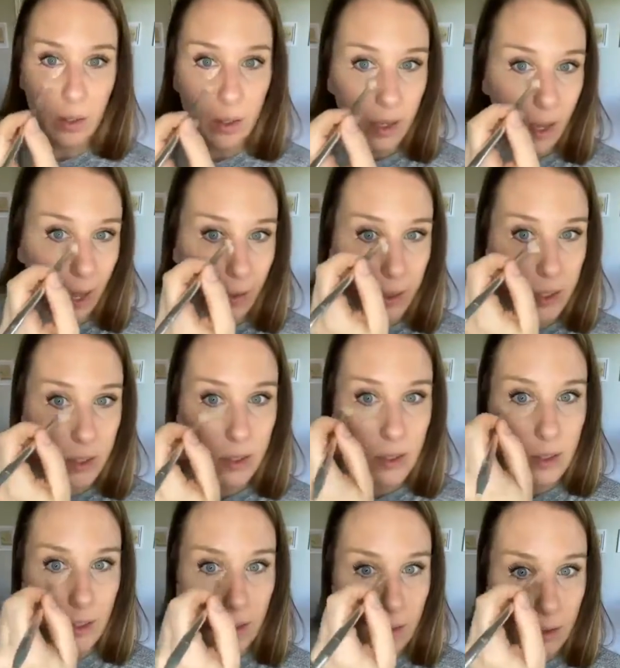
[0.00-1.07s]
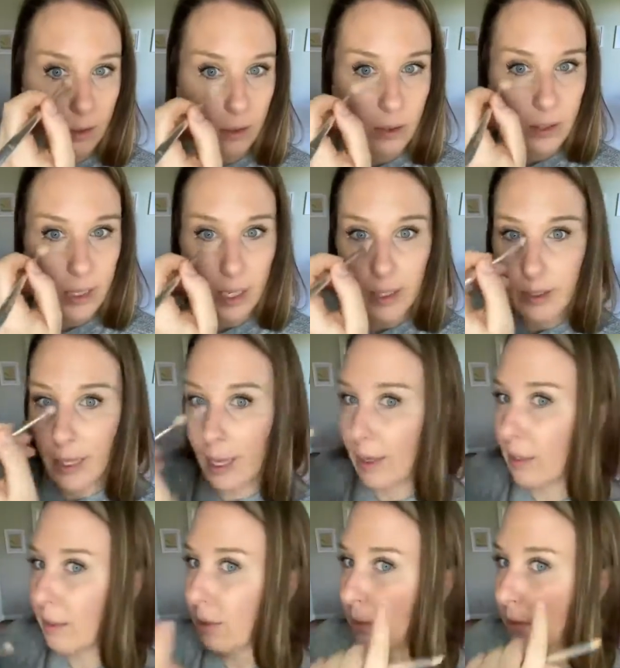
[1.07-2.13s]
how it just takes that
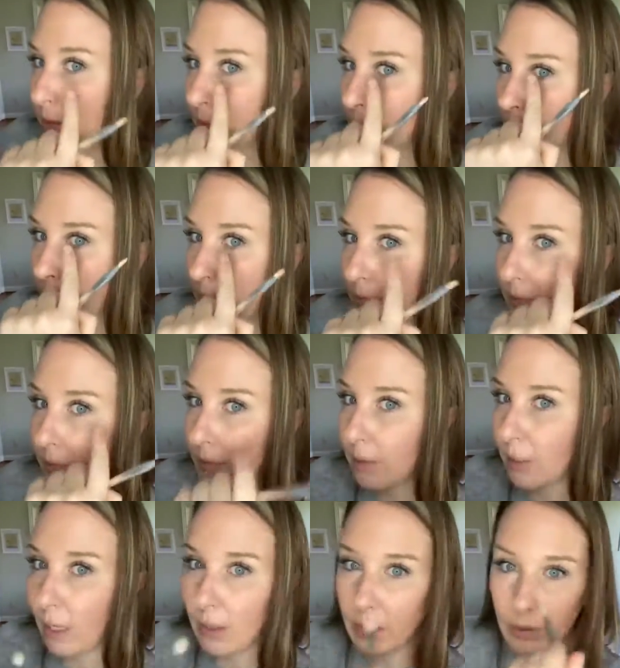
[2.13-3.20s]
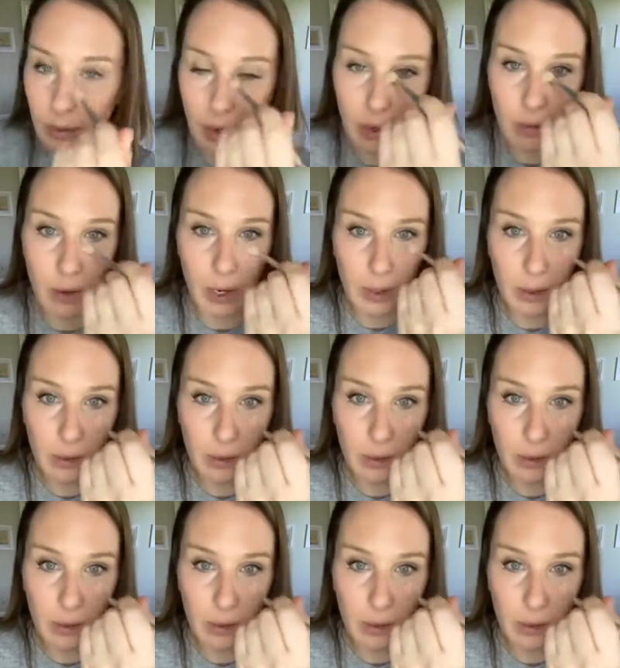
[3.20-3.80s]
color right away.